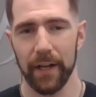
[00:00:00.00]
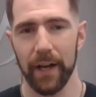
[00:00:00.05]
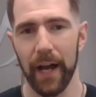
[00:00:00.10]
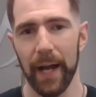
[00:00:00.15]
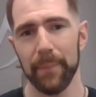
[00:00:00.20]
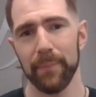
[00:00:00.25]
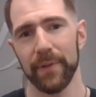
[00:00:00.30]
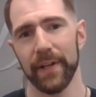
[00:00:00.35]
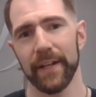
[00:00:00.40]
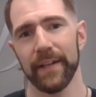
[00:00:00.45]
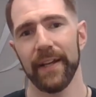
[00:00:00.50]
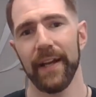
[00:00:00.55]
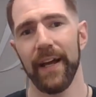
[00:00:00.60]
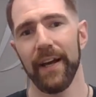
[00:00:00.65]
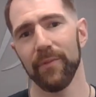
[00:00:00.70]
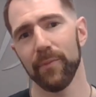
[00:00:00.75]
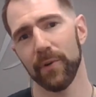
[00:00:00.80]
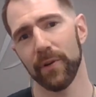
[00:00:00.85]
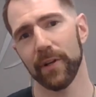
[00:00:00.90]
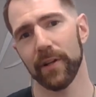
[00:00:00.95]
I plan to
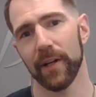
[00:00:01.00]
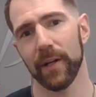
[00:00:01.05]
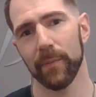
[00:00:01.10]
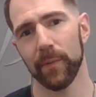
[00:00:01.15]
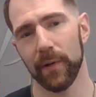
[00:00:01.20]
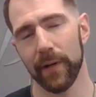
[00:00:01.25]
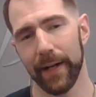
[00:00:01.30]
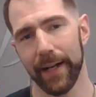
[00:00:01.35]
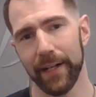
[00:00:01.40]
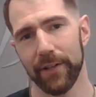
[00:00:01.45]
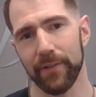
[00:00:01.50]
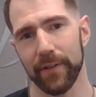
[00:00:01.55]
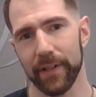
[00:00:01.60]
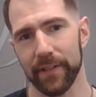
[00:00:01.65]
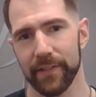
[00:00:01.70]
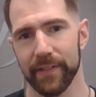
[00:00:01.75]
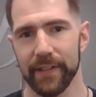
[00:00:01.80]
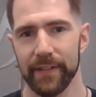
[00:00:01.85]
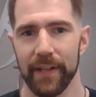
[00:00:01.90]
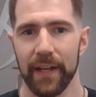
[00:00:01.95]
have more
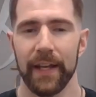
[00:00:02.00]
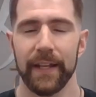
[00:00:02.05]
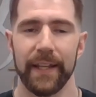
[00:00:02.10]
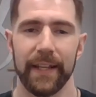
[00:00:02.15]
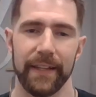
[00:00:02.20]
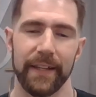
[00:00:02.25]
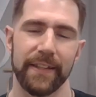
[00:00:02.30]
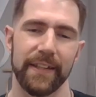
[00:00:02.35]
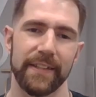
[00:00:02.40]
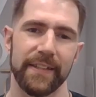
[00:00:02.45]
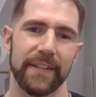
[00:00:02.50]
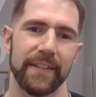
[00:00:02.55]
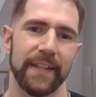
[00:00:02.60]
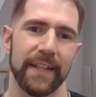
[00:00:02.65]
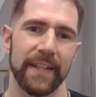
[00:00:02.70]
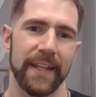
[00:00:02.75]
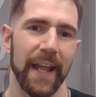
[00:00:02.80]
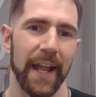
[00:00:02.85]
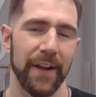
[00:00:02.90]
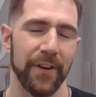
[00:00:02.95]
carbohydrates. Now that doesn't
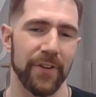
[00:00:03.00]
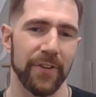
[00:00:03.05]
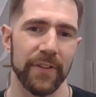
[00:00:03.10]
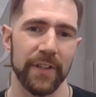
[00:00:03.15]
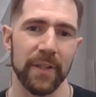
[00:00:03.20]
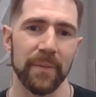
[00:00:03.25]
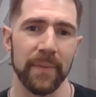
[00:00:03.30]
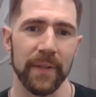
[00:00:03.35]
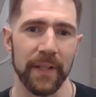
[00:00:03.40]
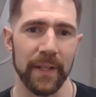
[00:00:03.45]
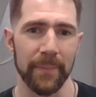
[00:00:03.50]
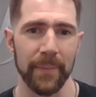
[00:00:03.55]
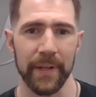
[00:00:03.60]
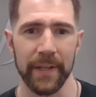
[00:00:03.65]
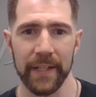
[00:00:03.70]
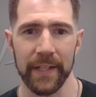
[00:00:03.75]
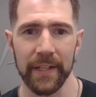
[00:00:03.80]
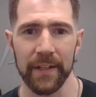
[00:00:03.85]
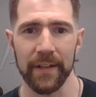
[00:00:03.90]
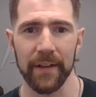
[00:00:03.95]
inherently mean I'm going
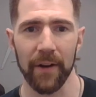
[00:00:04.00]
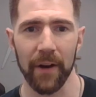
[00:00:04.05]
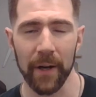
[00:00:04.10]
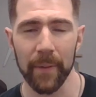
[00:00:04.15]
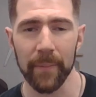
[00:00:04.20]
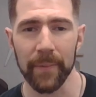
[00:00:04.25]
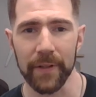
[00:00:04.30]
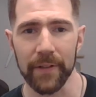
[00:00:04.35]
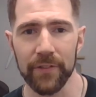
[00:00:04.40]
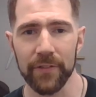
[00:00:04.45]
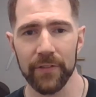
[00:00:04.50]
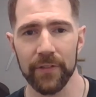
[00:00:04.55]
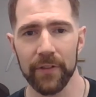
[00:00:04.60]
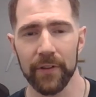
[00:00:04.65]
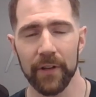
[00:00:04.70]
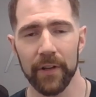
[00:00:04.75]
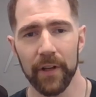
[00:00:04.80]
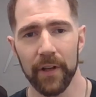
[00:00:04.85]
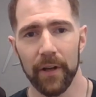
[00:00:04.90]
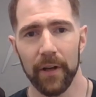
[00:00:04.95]
to eat garbage,
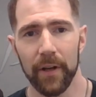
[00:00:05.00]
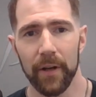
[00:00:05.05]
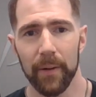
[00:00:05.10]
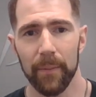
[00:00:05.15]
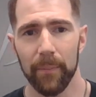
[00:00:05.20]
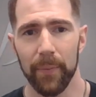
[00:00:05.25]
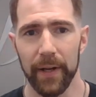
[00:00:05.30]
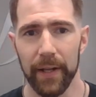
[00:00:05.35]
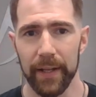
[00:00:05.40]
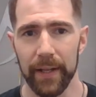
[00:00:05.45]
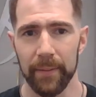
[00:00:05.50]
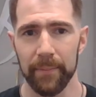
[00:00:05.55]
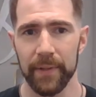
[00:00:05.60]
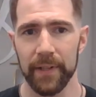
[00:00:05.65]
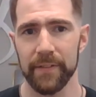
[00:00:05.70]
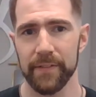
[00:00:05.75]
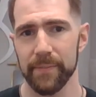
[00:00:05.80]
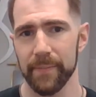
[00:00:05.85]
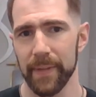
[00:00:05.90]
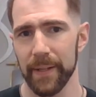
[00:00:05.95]
but it
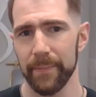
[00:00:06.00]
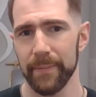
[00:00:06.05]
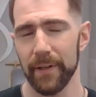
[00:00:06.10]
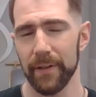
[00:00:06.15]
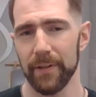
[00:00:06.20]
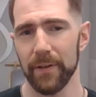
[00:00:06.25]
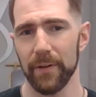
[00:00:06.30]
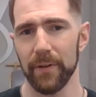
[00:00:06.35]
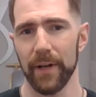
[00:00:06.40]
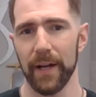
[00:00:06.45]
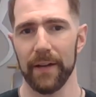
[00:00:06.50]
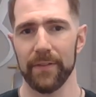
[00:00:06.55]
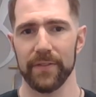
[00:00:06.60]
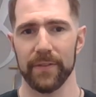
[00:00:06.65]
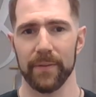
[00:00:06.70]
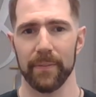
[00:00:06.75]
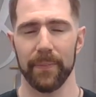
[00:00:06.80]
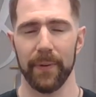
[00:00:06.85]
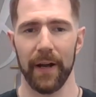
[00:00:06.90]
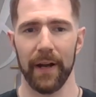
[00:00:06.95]
means maybe I'll go have
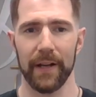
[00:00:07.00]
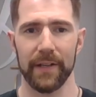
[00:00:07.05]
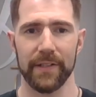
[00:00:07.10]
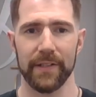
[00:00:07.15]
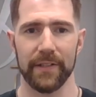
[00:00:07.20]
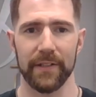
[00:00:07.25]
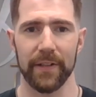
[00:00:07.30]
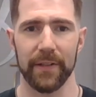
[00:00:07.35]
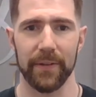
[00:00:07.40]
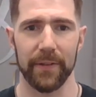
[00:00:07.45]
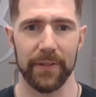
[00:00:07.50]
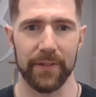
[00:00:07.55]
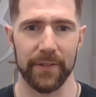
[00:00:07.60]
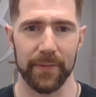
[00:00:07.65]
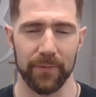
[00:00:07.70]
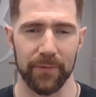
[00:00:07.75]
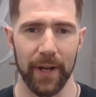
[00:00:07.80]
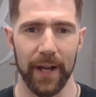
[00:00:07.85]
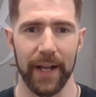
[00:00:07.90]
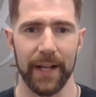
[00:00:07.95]
some pasta or
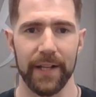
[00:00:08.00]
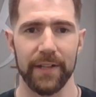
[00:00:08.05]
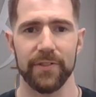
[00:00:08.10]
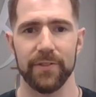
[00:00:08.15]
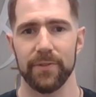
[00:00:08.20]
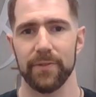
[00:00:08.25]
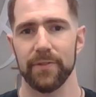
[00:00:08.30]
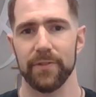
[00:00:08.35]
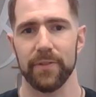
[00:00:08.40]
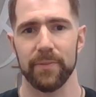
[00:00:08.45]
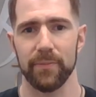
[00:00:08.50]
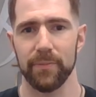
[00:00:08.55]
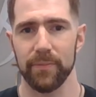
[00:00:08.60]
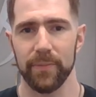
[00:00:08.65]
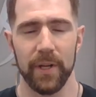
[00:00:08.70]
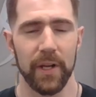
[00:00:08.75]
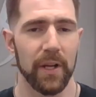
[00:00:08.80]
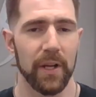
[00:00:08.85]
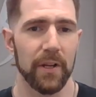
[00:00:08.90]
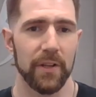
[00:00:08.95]
some rice or
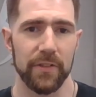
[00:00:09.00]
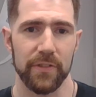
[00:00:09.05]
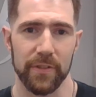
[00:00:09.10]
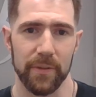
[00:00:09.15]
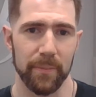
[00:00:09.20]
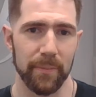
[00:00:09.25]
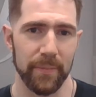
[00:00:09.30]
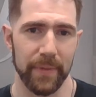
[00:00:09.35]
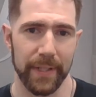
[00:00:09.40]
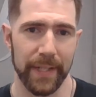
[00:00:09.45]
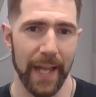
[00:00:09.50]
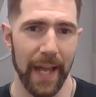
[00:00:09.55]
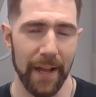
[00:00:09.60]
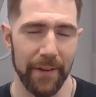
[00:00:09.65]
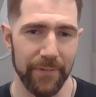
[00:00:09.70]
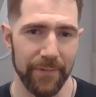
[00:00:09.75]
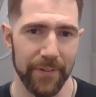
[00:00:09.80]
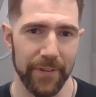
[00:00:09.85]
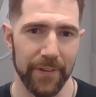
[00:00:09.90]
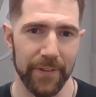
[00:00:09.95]
some
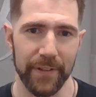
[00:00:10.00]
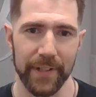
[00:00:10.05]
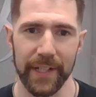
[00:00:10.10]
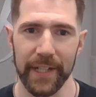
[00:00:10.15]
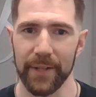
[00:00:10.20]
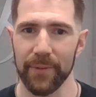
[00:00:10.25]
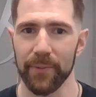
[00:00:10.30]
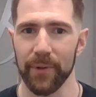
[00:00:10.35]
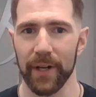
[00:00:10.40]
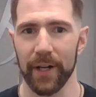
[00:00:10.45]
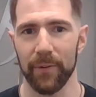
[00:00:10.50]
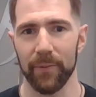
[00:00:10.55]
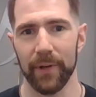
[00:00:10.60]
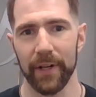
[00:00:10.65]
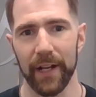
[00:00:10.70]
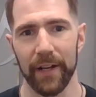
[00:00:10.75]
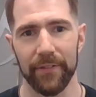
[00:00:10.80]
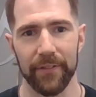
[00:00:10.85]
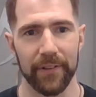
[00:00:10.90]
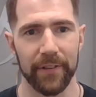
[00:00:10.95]
kefir, quinoa,
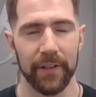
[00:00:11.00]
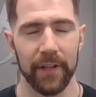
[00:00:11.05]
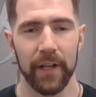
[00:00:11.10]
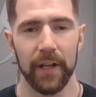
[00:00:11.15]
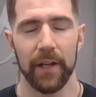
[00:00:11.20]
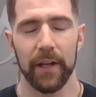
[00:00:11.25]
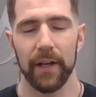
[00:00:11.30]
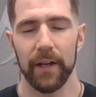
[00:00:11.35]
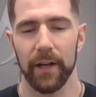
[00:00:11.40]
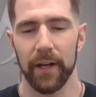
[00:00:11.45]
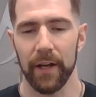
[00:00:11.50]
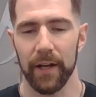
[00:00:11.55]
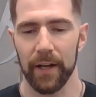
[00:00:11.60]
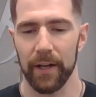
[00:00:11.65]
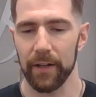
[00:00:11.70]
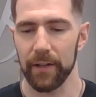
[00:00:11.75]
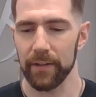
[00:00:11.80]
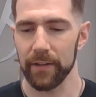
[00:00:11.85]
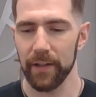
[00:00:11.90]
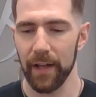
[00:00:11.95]
whatever,
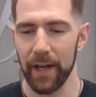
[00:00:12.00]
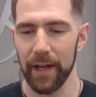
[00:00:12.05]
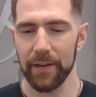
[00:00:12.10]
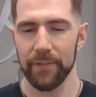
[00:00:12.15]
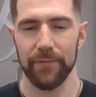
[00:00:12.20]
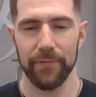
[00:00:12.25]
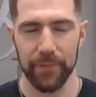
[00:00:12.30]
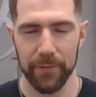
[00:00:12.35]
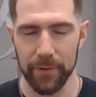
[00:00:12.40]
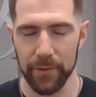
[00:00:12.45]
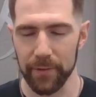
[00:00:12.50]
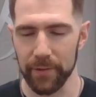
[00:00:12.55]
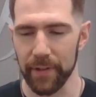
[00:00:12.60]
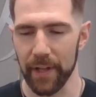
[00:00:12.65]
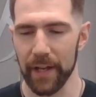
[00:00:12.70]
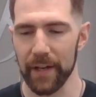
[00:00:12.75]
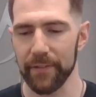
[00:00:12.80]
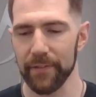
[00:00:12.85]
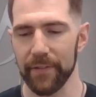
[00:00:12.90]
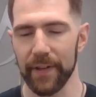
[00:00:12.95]
a lot of fruit, a
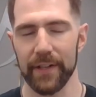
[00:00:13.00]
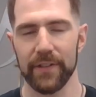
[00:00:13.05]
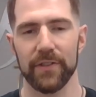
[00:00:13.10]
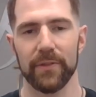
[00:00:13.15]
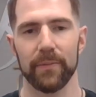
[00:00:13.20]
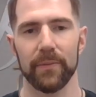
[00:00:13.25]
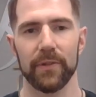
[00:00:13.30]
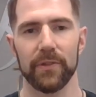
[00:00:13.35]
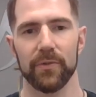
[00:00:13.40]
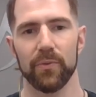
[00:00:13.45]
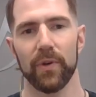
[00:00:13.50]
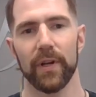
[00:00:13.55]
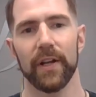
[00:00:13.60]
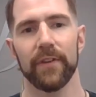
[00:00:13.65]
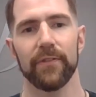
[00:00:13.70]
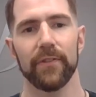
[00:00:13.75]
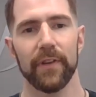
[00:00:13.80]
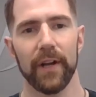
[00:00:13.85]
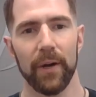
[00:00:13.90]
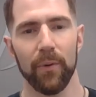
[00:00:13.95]
lot of vegetables,
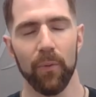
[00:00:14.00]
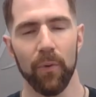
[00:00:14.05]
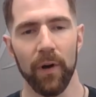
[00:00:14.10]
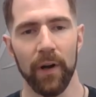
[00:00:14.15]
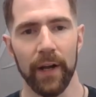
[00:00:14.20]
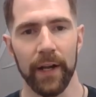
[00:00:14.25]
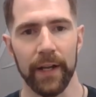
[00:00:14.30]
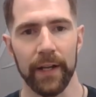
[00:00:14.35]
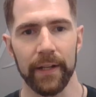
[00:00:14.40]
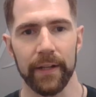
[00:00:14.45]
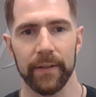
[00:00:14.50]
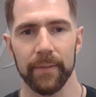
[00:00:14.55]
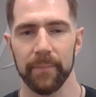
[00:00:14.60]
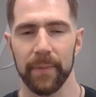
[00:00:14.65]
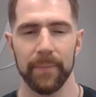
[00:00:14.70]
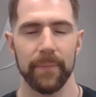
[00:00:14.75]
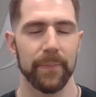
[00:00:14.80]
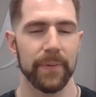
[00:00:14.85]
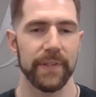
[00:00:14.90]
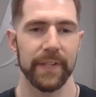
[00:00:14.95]
whatever I want,
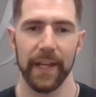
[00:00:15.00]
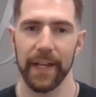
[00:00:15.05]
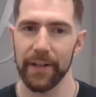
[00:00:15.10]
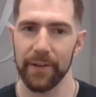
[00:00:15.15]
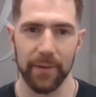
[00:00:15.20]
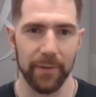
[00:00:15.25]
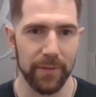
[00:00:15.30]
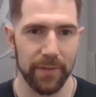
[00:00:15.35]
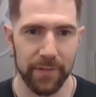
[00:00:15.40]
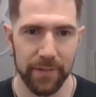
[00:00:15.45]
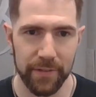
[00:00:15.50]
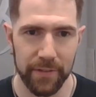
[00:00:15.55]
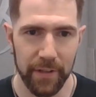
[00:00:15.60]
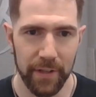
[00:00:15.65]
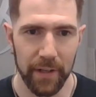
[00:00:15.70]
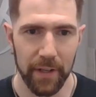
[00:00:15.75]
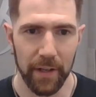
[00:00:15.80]
maybe potatoes,